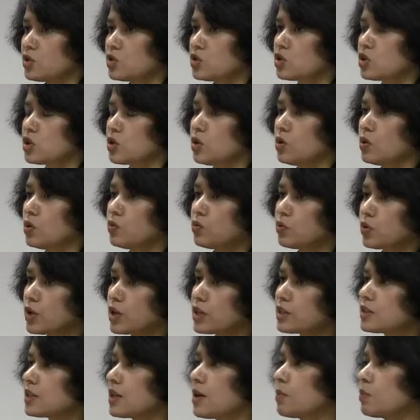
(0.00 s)
So, for
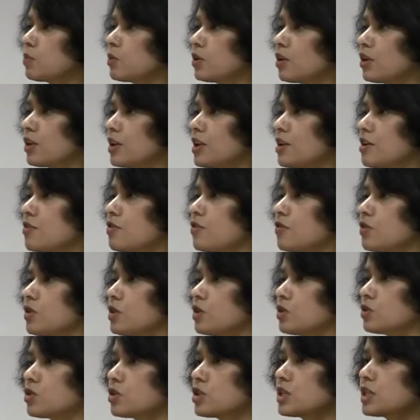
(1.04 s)
example, if
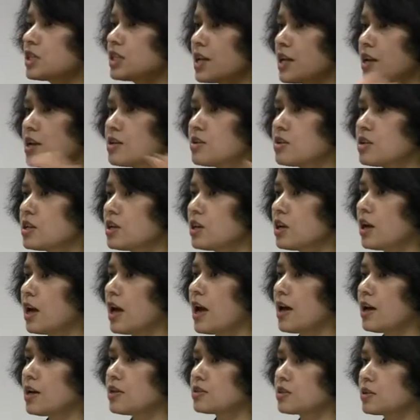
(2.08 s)
your state
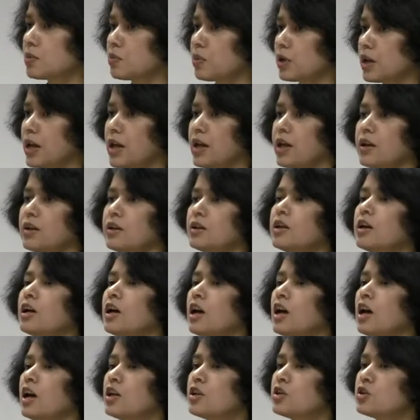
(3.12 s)
has a plan
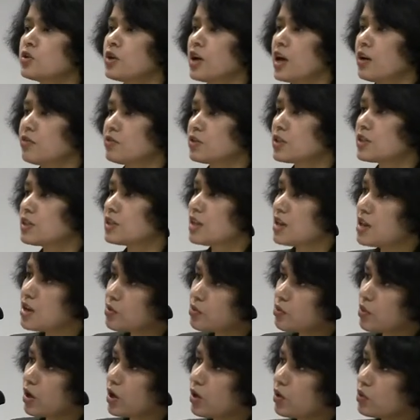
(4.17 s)
to have a
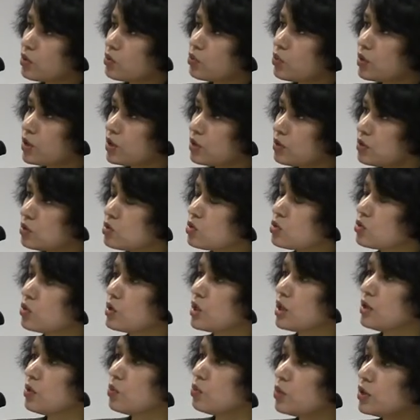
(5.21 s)
state route
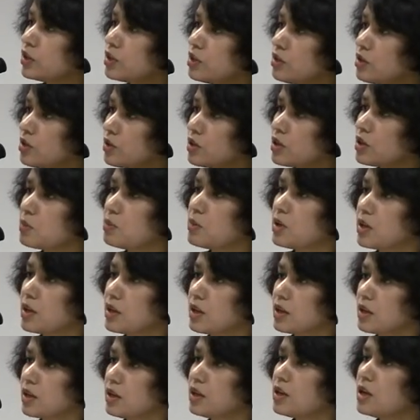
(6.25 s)
within your
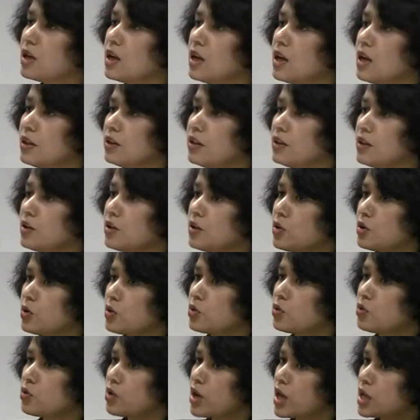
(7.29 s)
community, then your
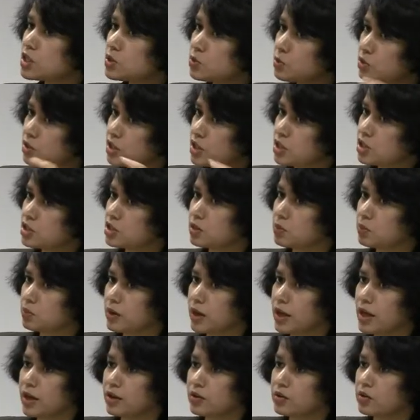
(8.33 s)
transportation
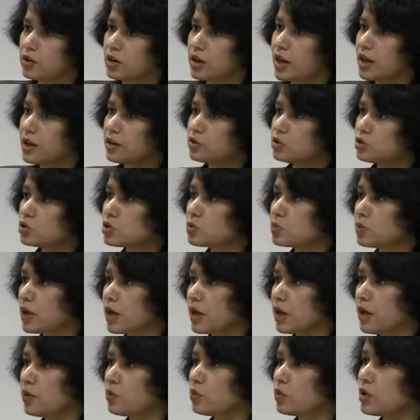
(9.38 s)
plan or land use
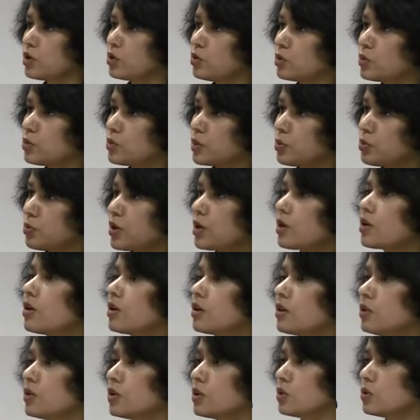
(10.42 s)
plan, when you're
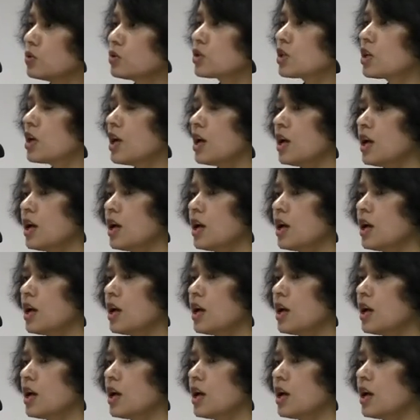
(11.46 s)
preparing those,